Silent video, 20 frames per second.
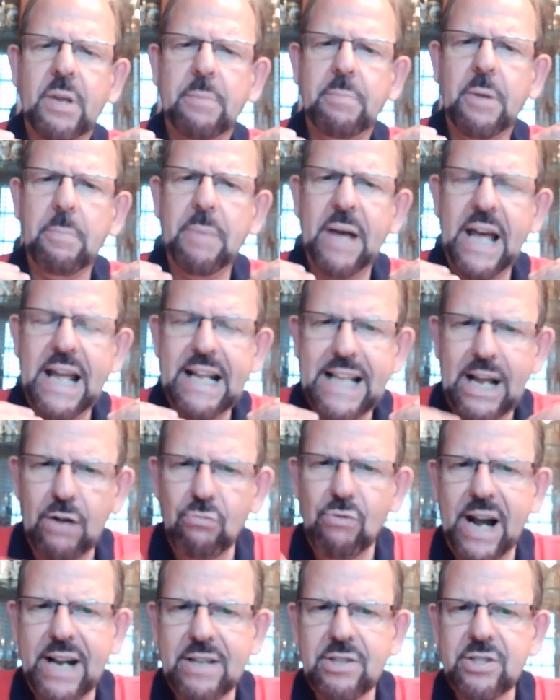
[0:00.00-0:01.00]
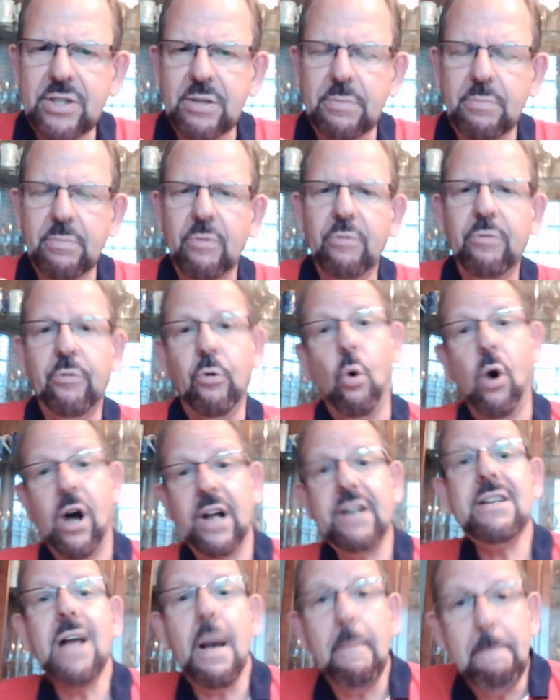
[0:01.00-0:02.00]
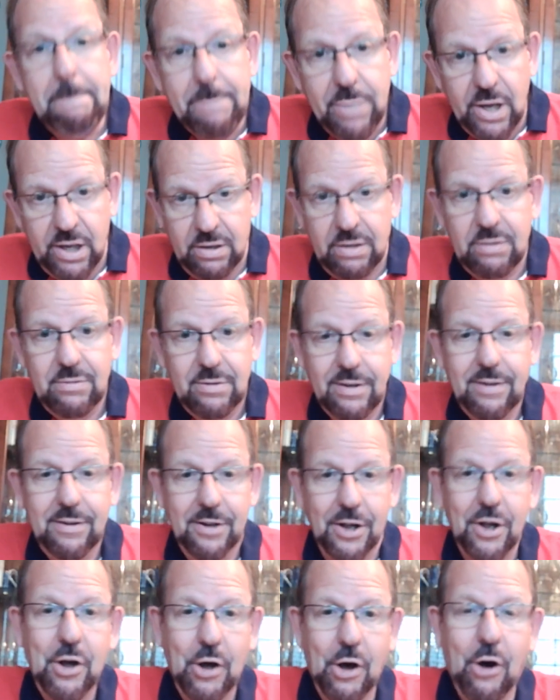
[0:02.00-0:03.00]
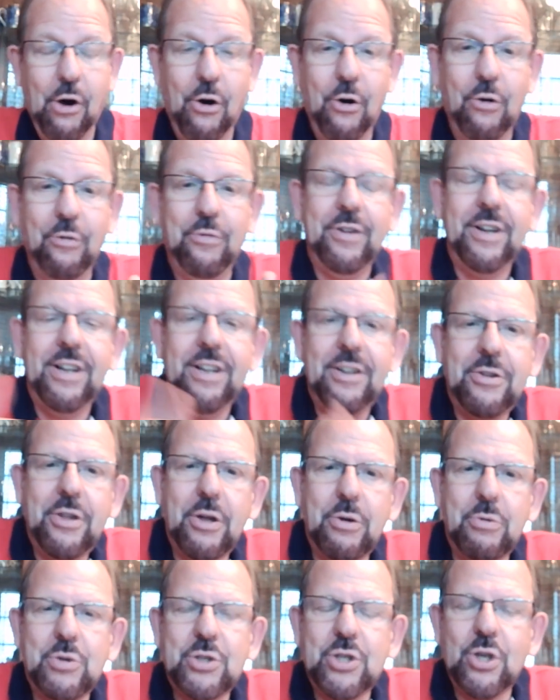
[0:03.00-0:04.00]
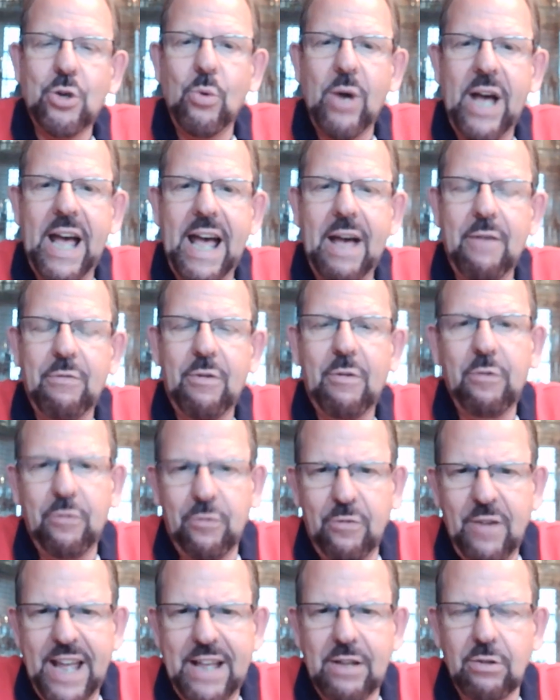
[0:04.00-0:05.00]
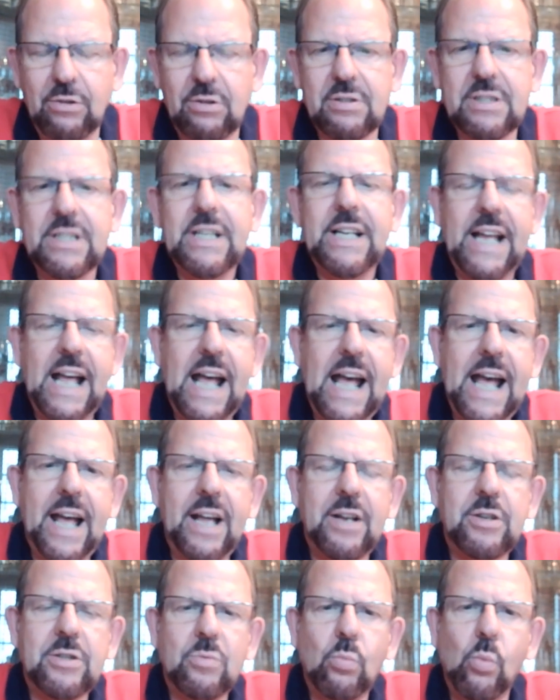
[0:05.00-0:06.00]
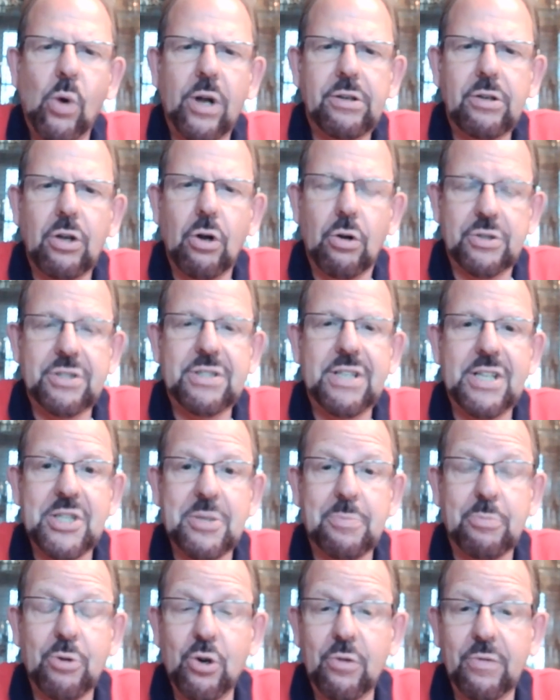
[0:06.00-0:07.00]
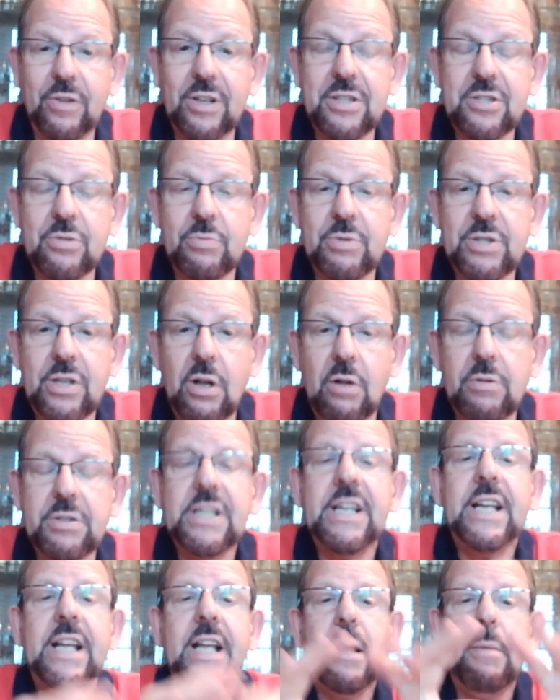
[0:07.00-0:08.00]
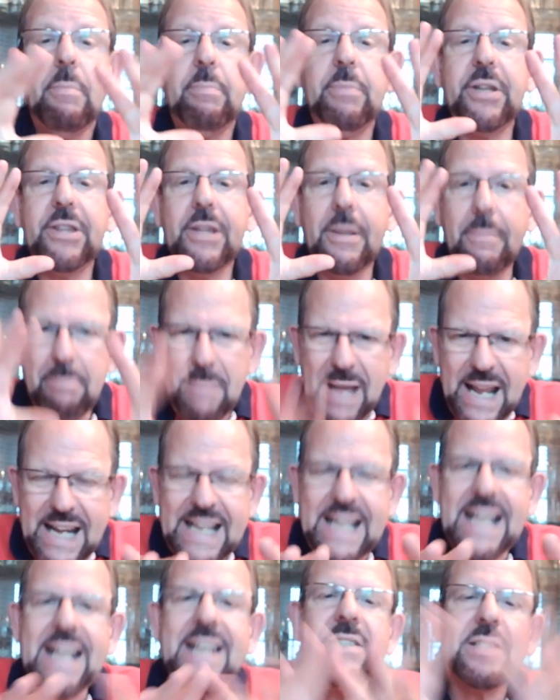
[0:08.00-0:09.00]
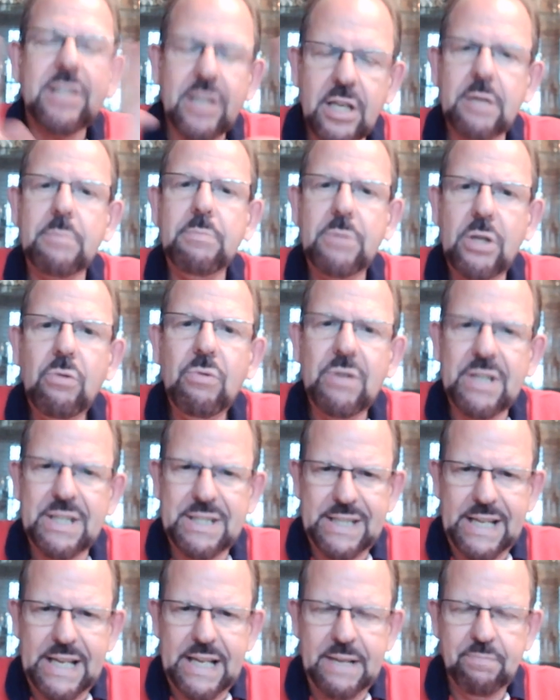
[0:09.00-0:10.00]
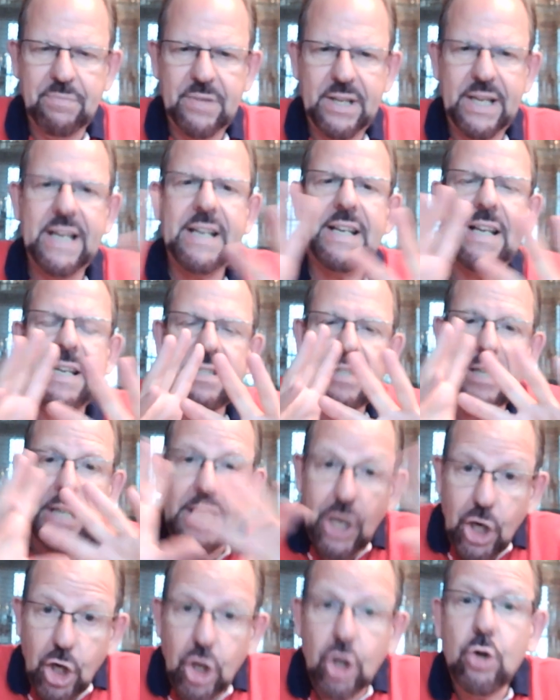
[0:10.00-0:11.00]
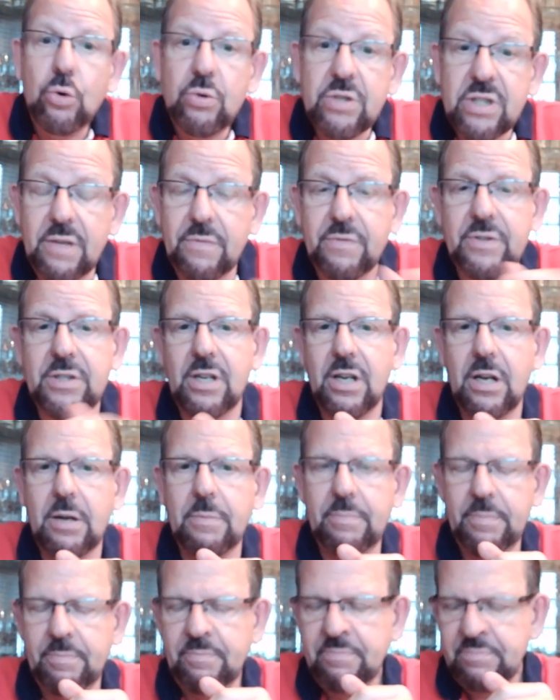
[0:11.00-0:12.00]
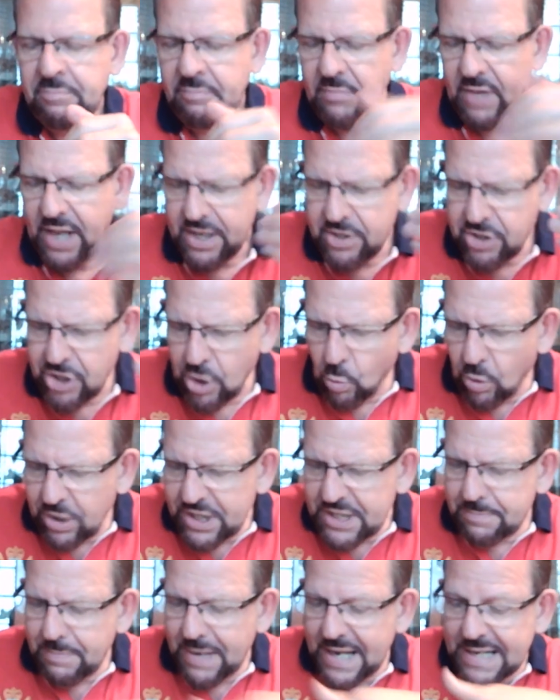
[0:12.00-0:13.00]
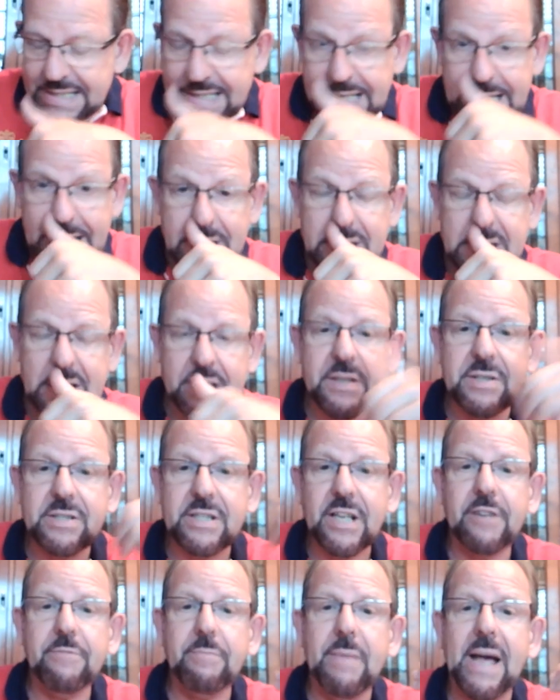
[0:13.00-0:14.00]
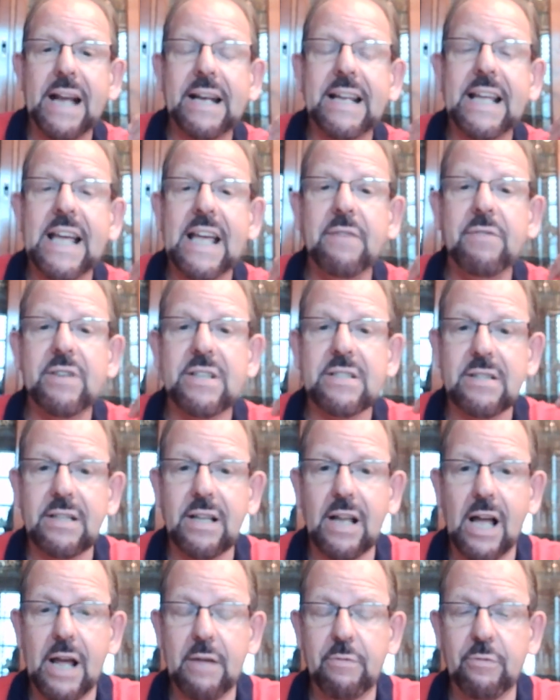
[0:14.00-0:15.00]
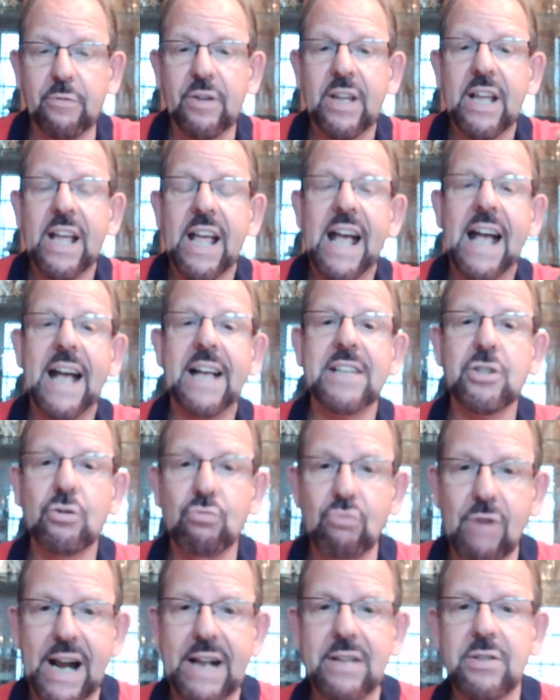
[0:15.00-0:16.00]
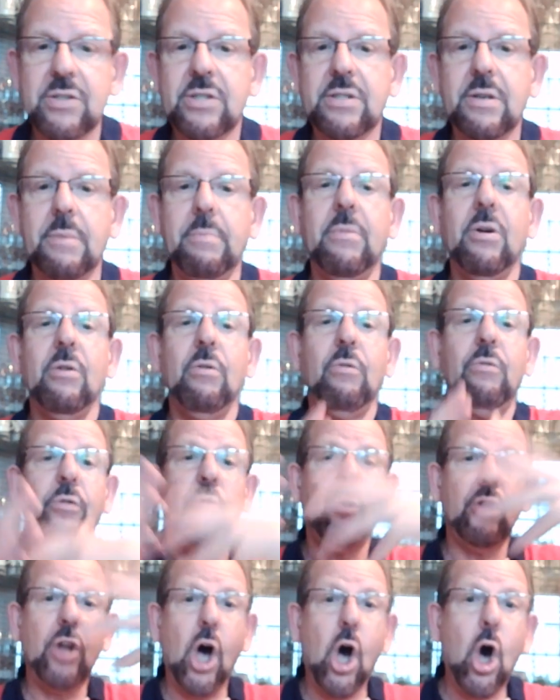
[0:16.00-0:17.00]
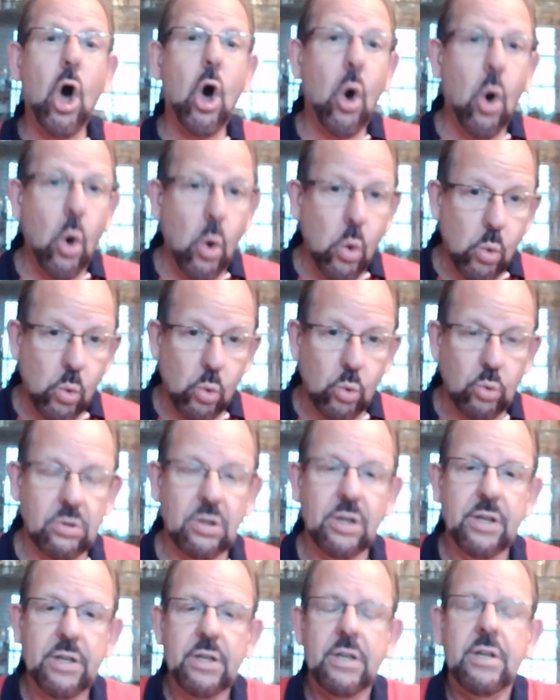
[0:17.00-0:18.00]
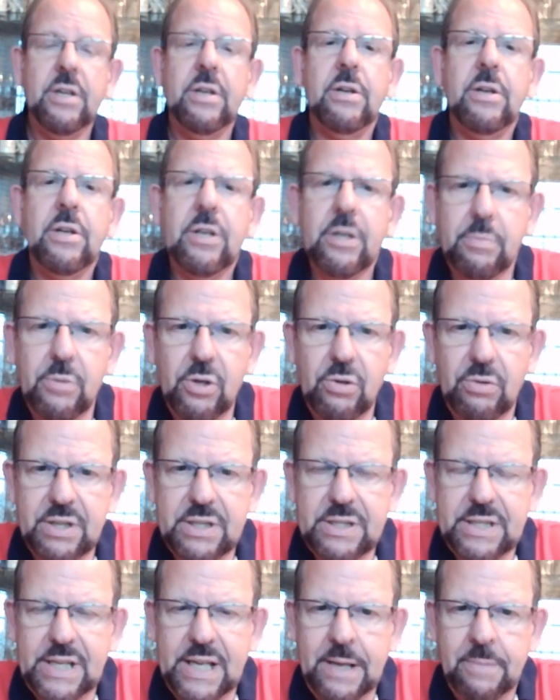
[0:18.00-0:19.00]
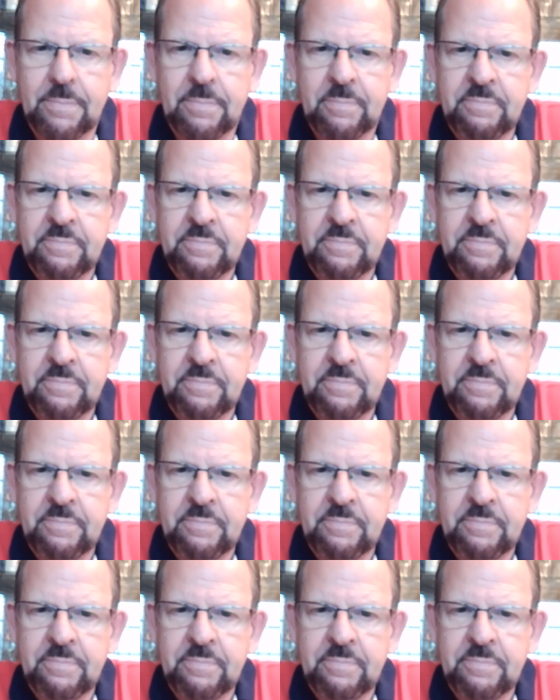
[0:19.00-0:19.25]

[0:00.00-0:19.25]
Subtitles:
But paying that ransom for a number of those who have failed and won God's disapproval as a result. But the many is the community. It is an inclusive term. And so what is meant here is that the Son of Man gave his life as a ransom for the whole community.